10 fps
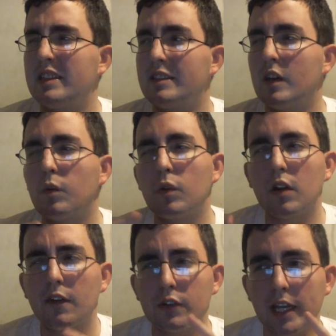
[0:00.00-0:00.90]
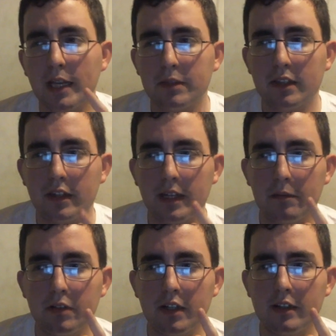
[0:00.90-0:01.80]
There were other games I think I
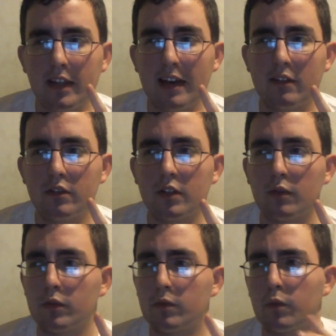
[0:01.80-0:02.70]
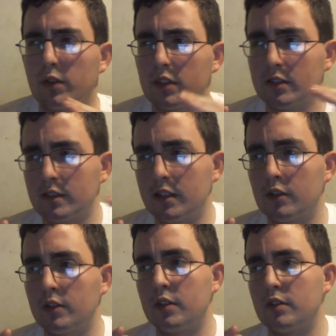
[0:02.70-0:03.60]
played that you know were considered